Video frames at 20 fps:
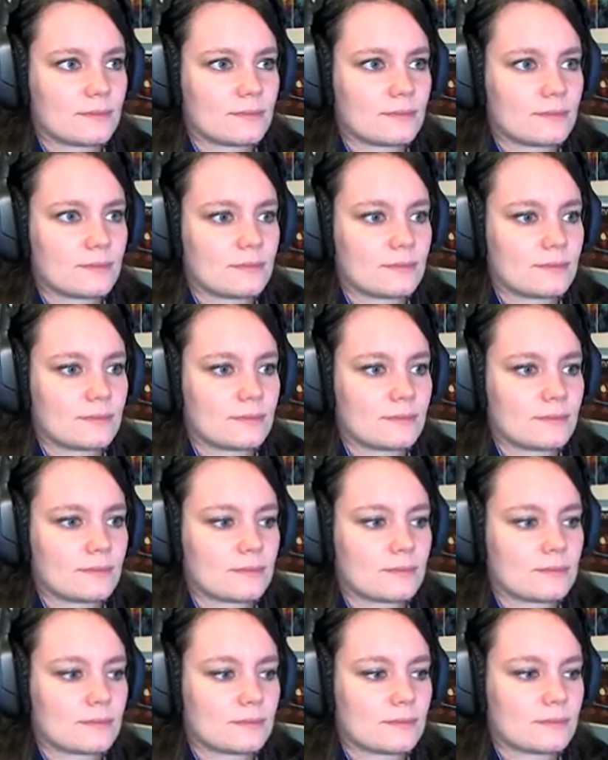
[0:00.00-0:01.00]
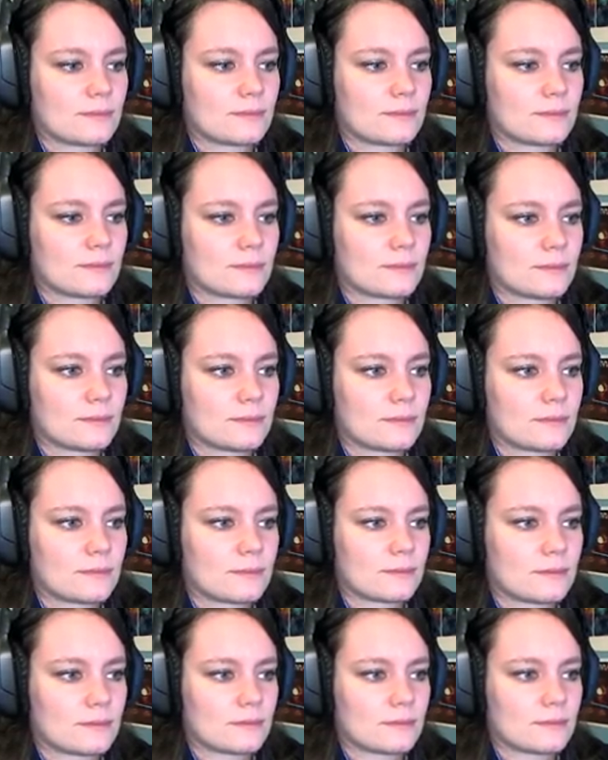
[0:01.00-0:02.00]

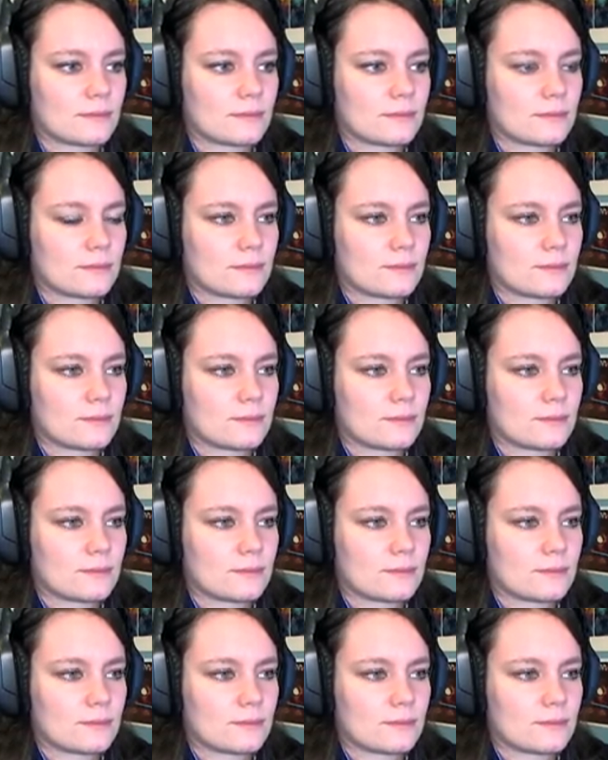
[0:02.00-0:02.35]
Nothing is said.